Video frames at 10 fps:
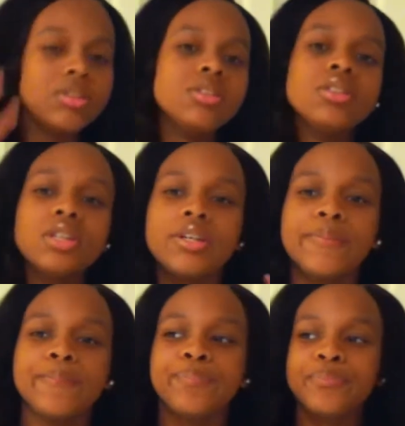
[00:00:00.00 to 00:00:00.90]
This is it.
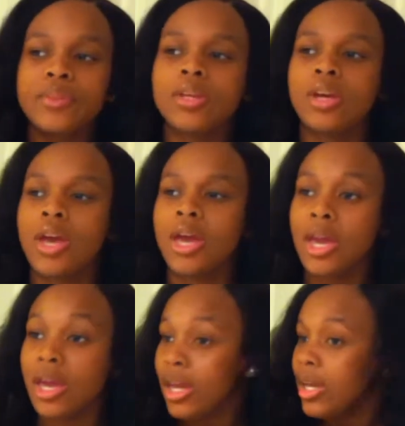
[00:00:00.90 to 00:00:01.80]

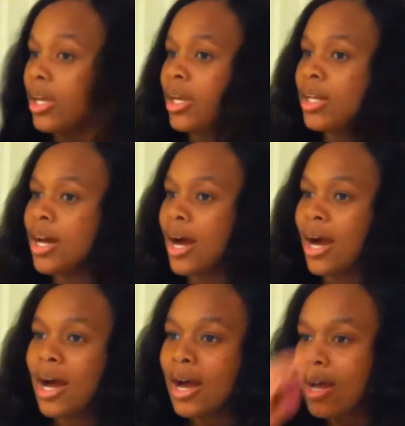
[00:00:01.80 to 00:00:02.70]
And
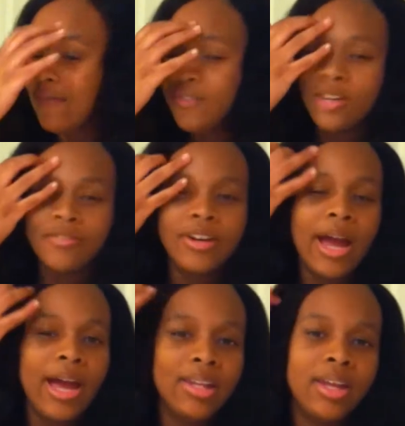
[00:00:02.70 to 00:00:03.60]
I've never
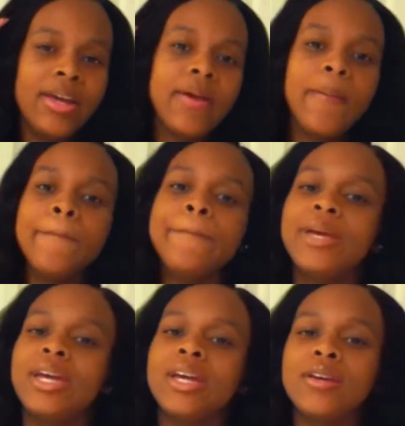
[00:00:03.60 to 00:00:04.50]
had like
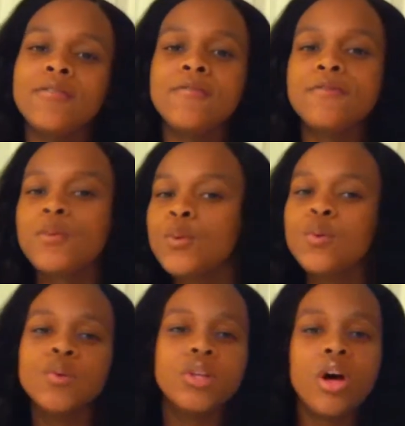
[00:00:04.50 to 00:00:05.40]
big,
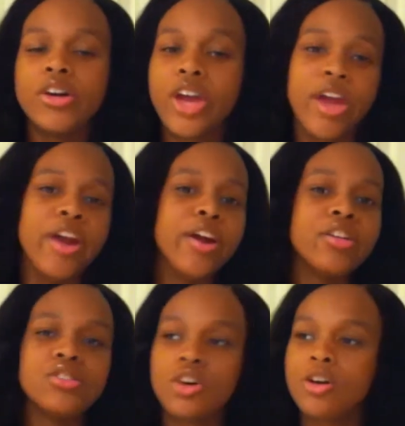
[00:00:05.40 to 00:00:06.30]
full, long
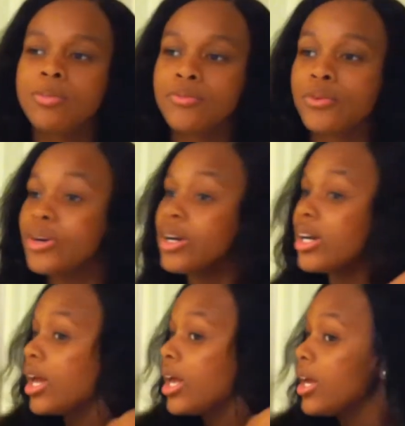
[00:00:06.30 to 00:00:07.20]
hair installed
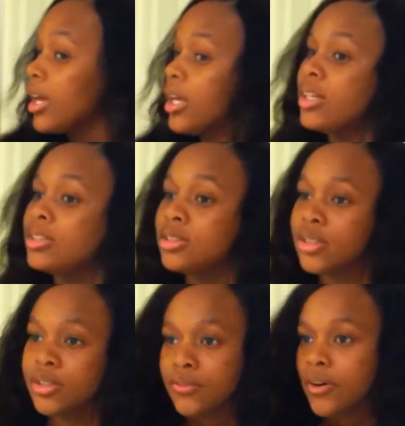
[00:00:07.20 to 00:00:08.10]
before. And
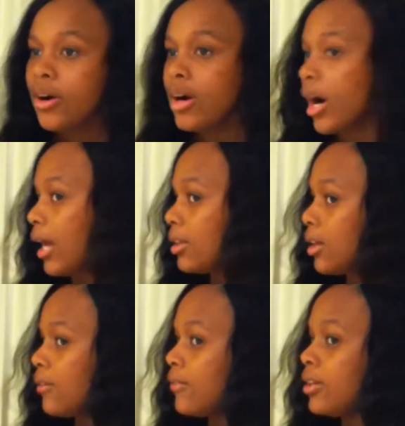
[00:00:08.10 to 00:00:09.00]
so far, I
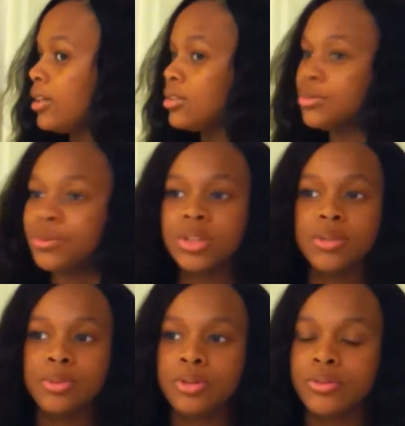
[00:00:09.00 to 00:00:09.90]
love it. It's
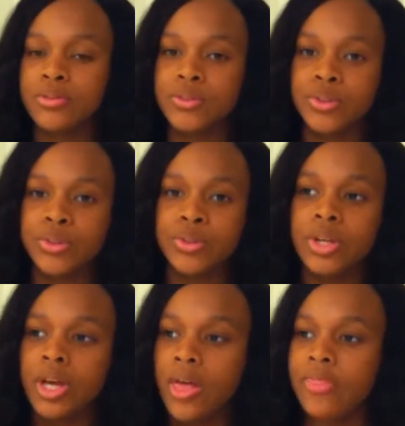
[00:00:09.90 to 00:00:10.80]
really
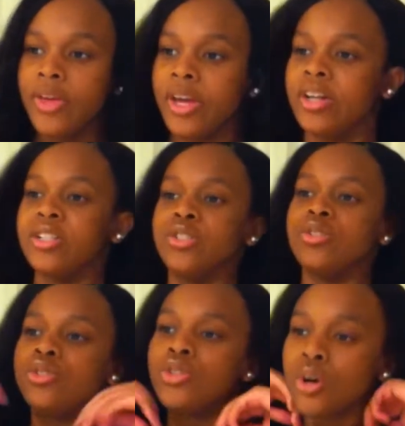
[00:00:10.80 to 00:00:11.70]
beautiful. The hair is
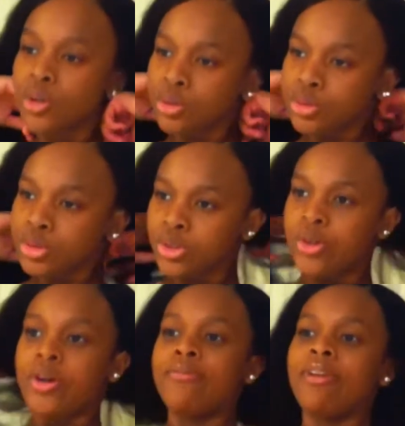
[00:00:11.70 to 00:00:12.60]
so
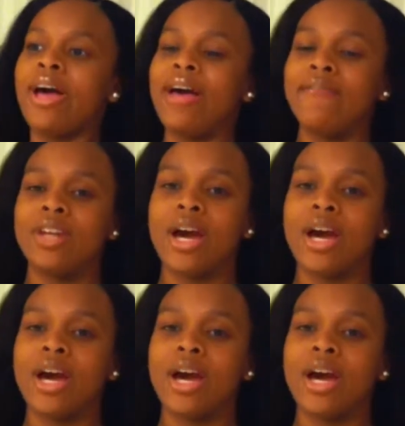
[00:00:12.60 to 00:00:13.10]
soft. I have